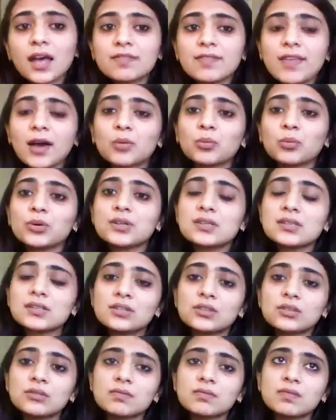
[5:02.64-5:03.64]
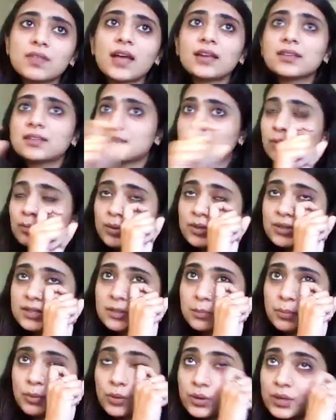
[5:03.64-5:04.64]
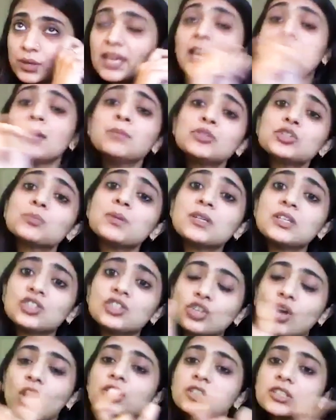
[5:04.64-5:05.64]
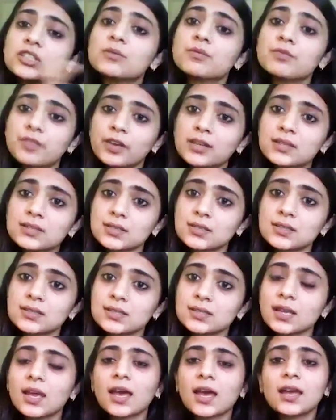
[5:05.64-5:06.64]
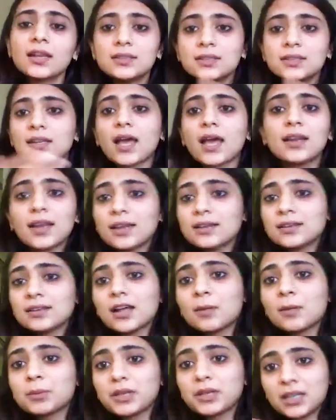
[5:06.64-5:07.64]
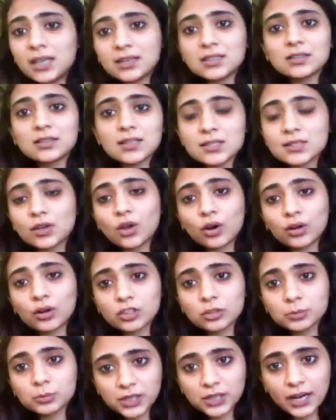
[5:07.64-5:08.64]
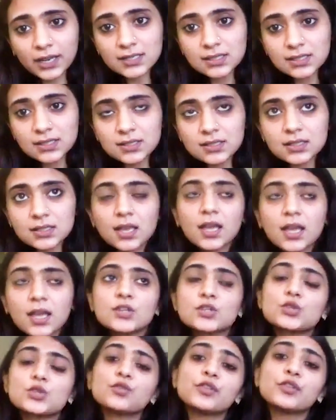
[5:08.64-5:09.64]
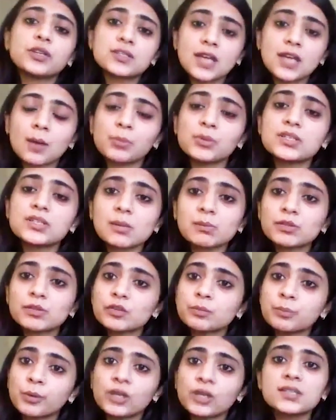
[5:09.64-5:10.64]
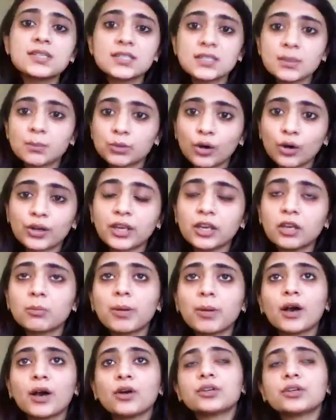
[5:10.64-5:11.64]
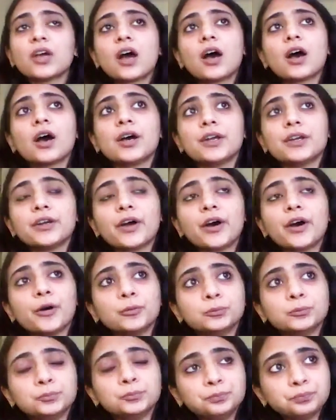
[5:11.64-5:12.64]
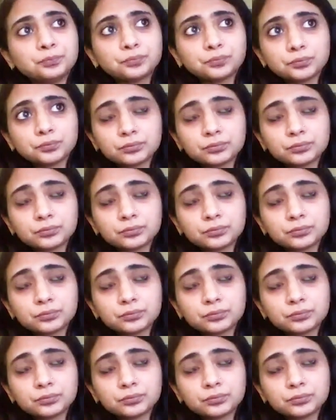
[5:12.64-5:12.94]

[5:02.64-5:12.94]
that were that were supposed aimed to be short-term fixes and ended up creating this long-term crisis. So for example, some of the policies I'm talking about are, um,